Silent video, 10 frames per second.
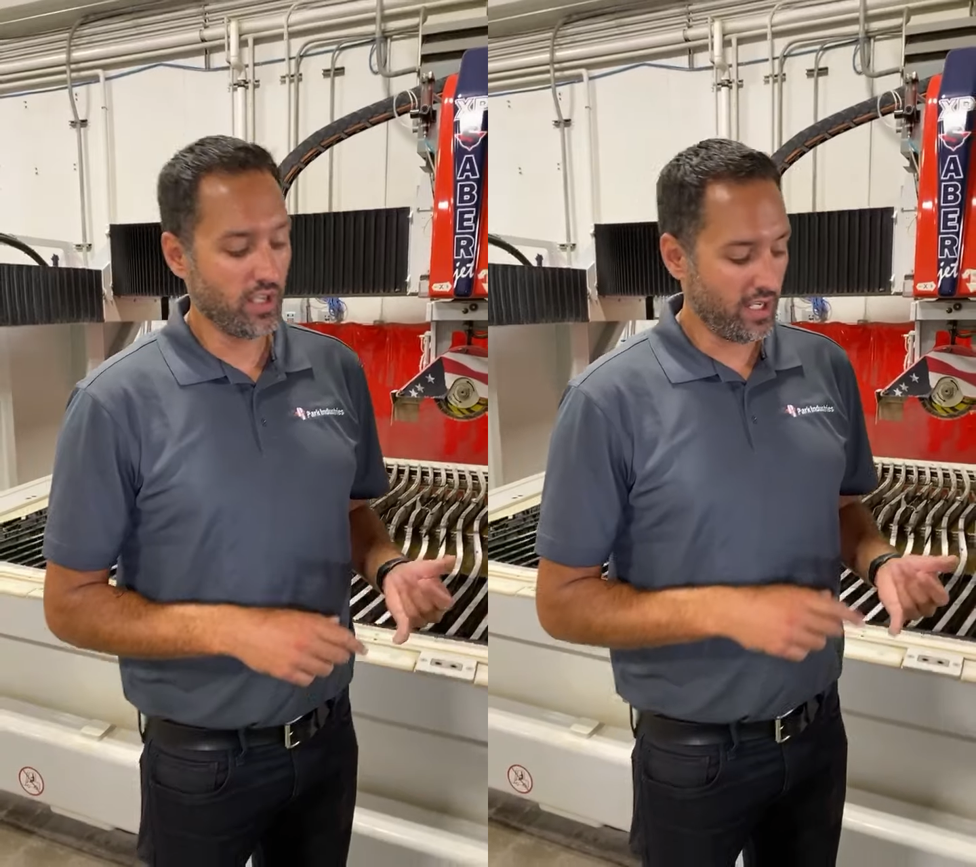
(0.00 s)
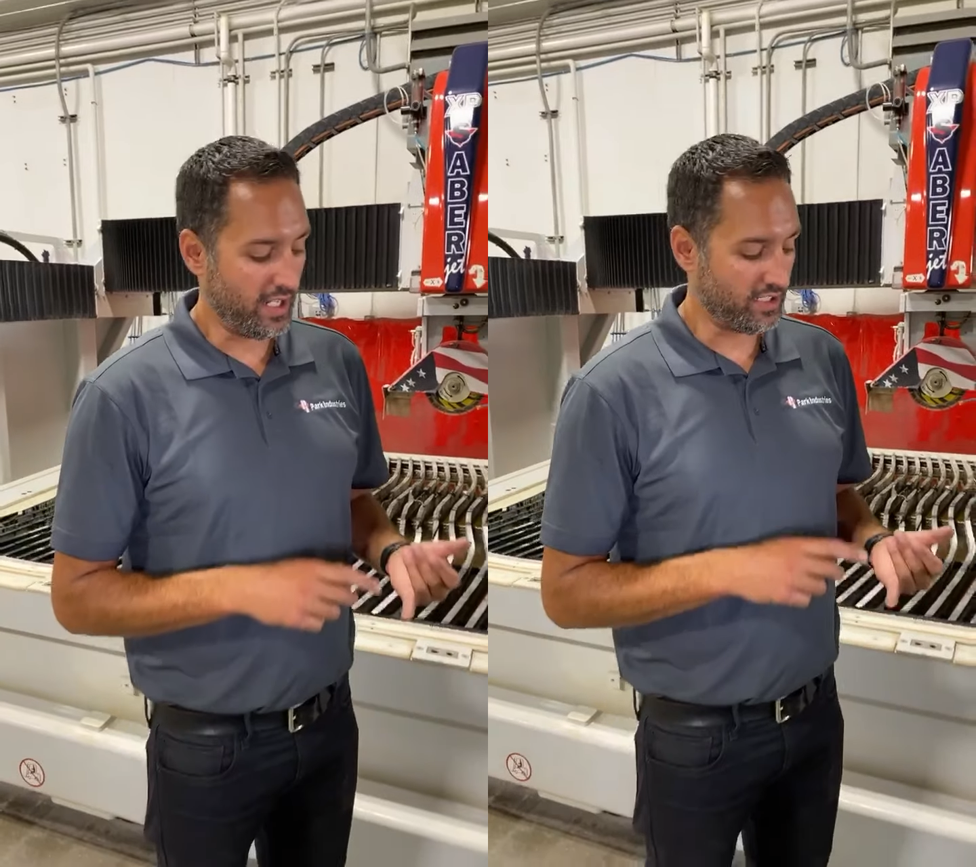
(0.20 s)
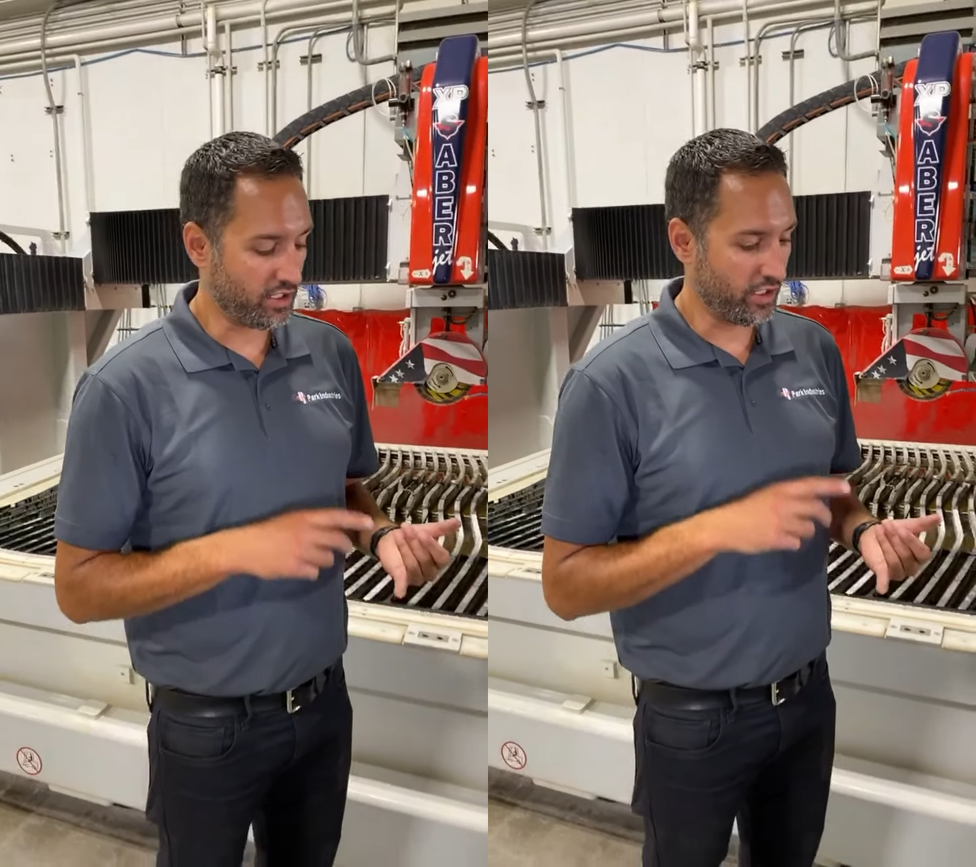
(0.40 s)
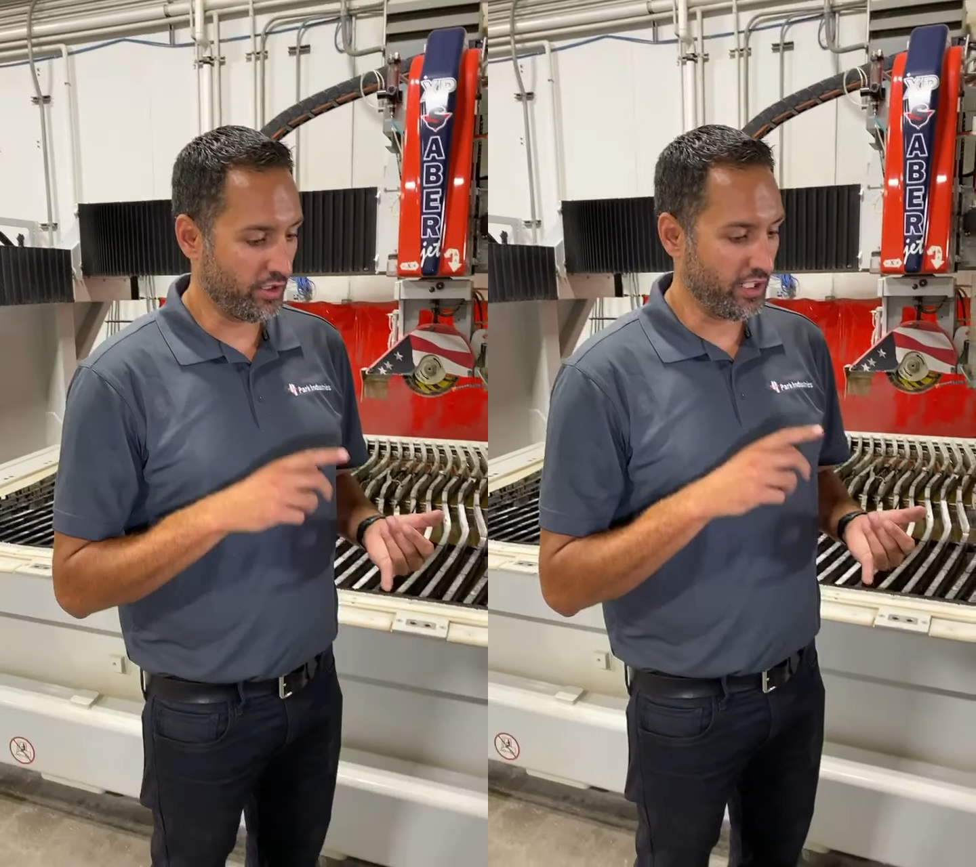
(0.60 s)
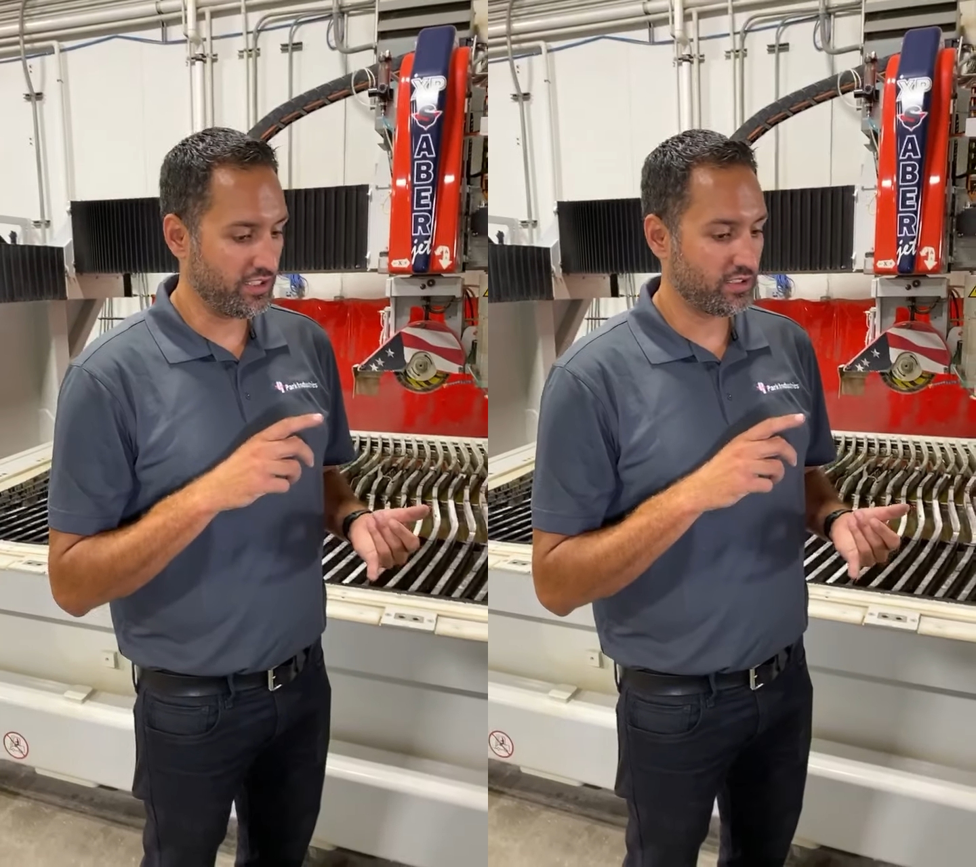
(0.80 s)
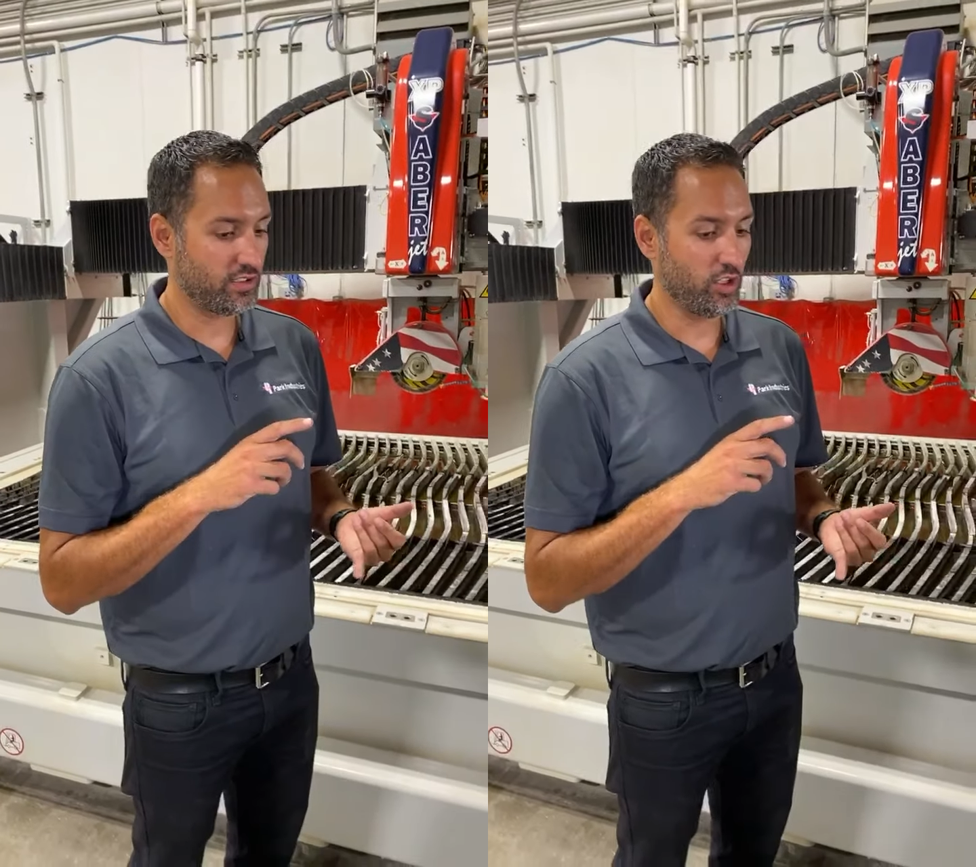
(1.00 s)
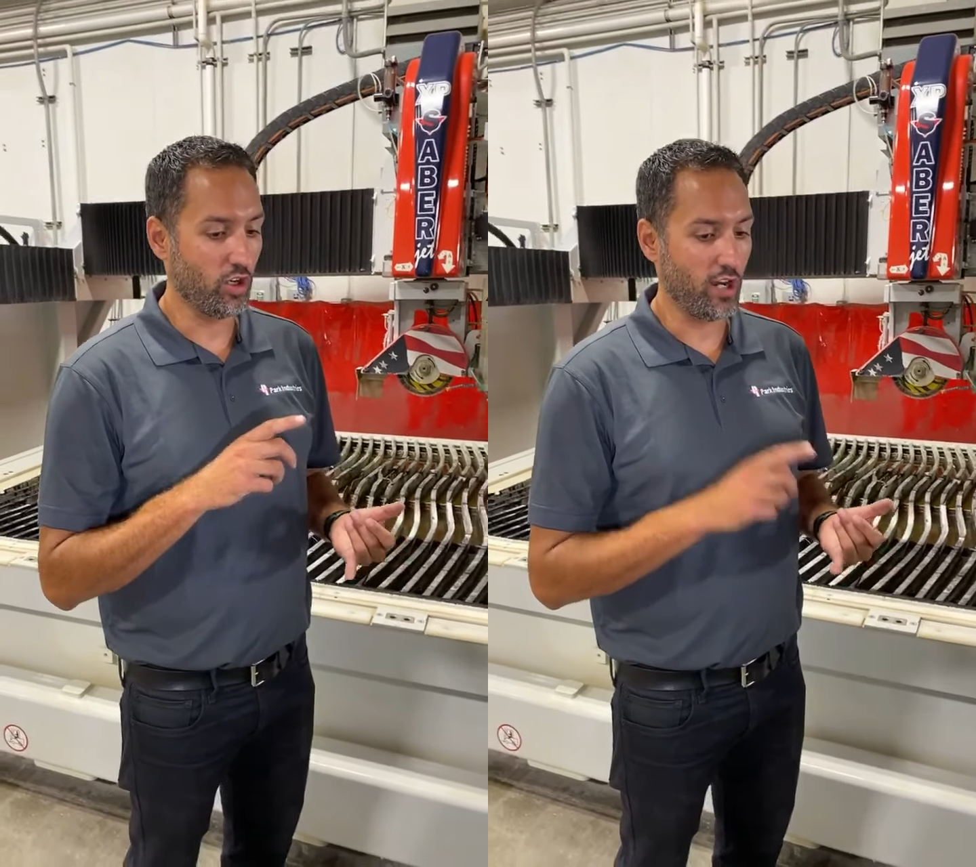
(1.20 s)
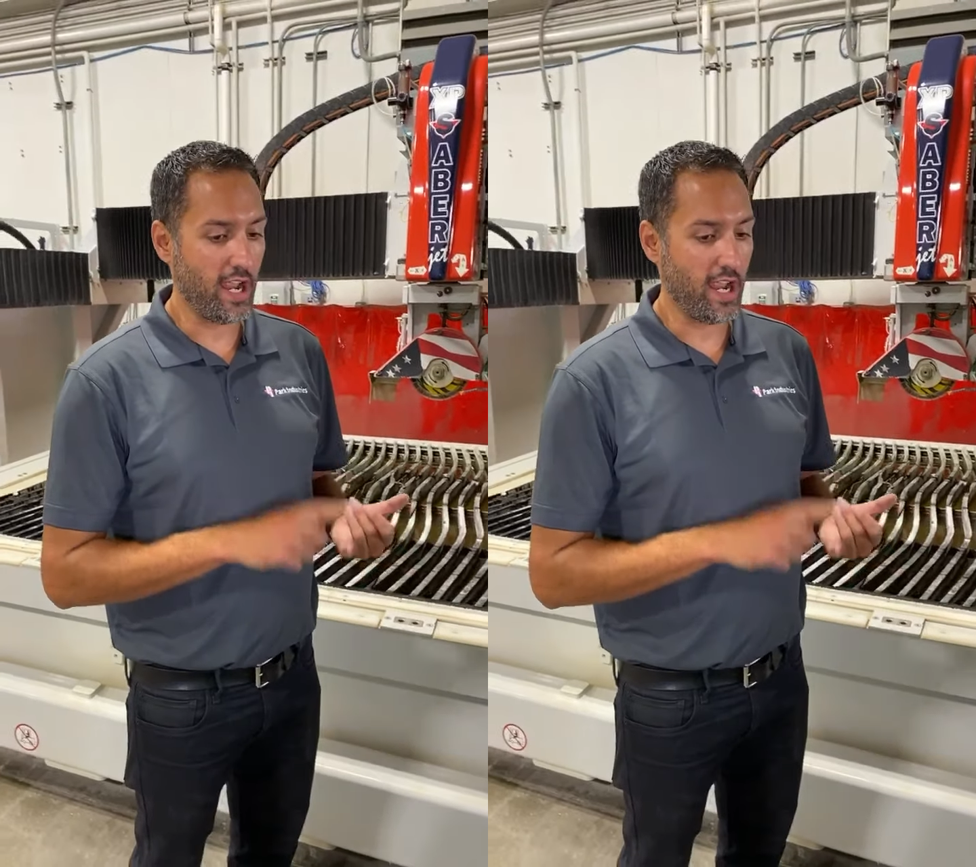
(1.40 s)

and it's going to grease your